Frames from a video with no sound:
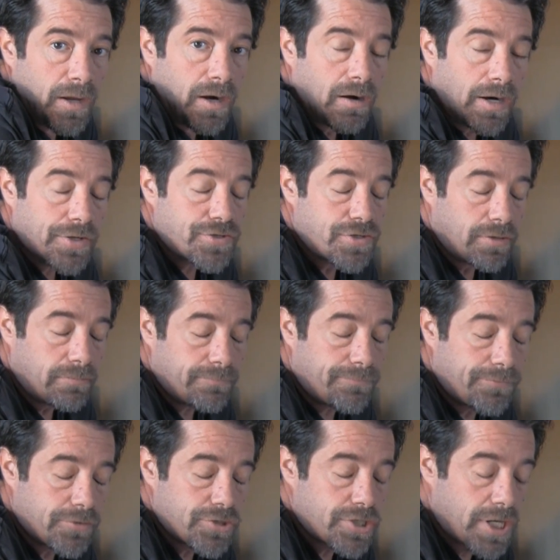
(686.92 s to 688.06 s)
All right, so
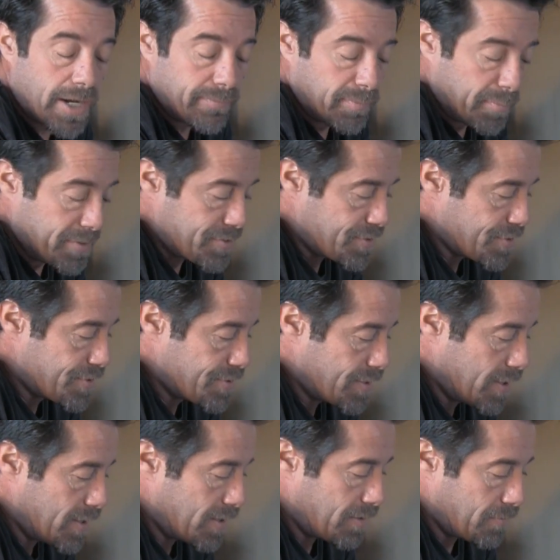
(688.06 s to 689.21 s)
first item of business
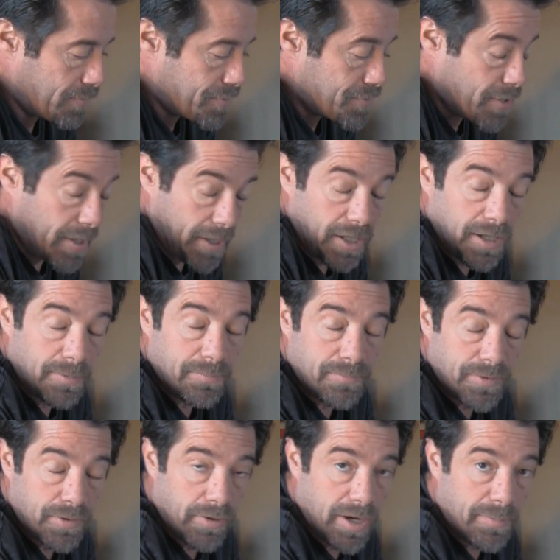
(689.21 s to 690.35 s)
uh, when setting up
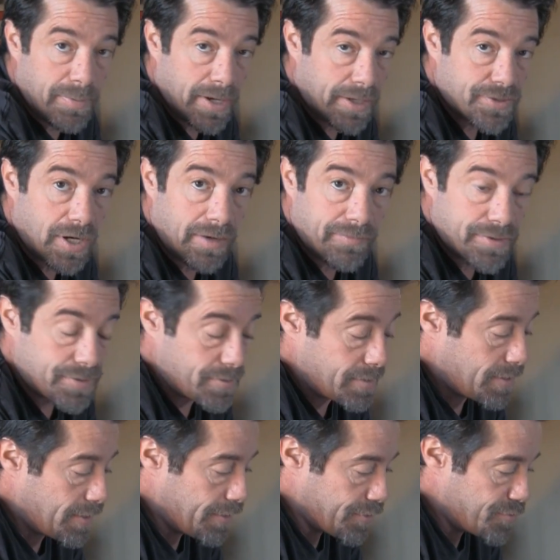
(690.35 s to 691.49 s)
your Apex,
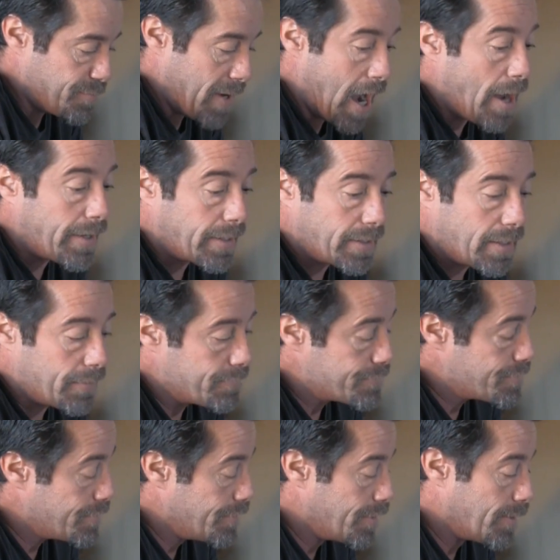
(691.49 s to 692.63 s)
obviously, is mounting. Now,
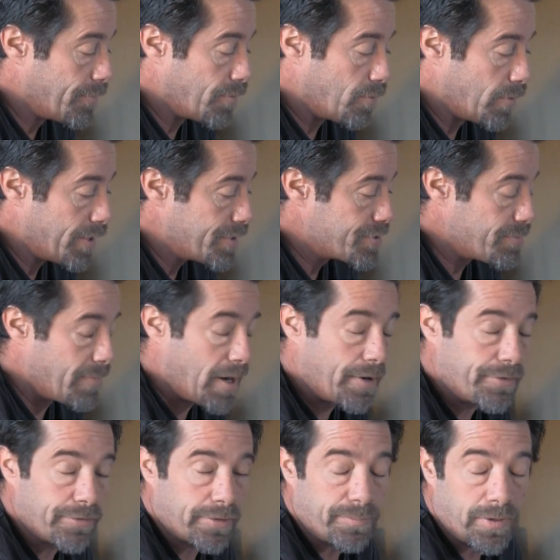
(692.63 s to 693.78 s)
there's a number of ways to mount
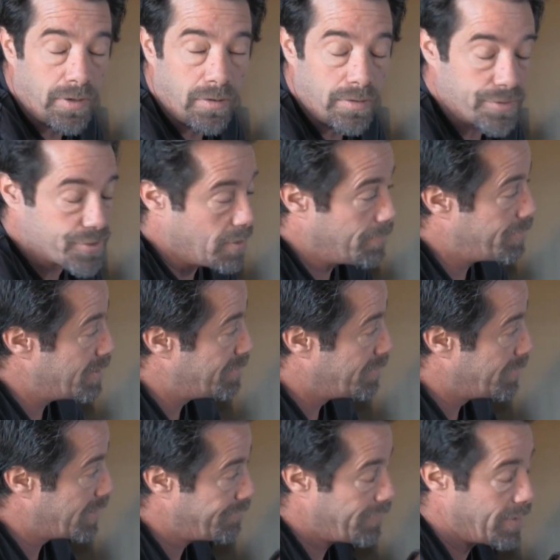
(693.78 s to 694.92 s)
your components. Some people
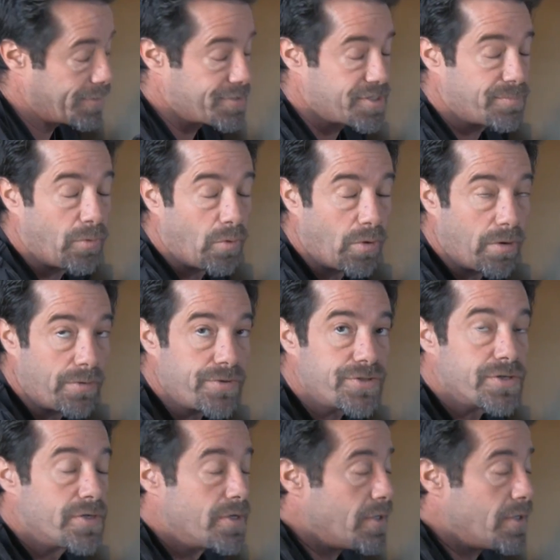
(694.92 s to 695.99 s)
make fancy boards.